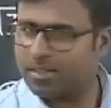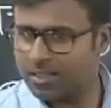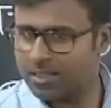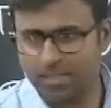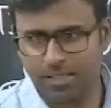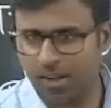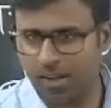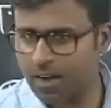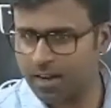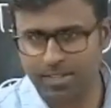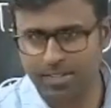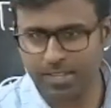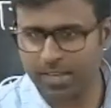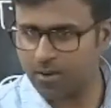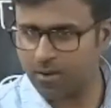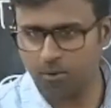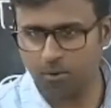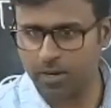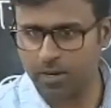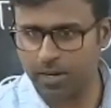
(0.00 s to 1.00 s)
not
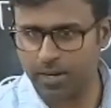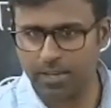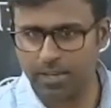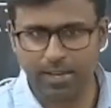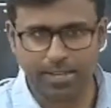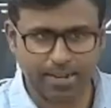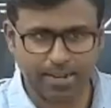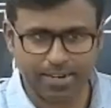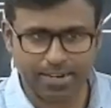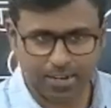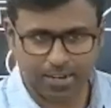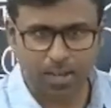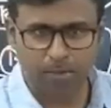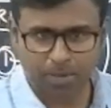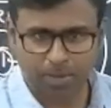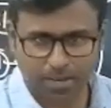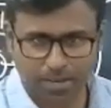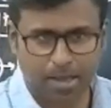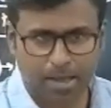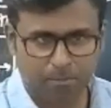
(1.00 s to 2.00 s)
their own idea. The
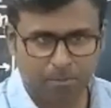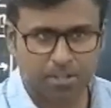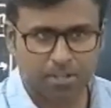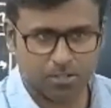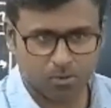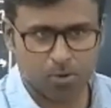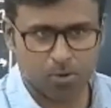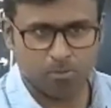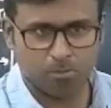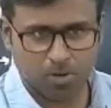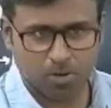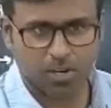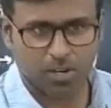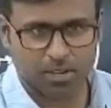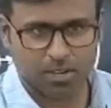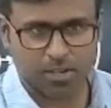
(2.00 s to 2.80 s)
Atomic Habits, no book.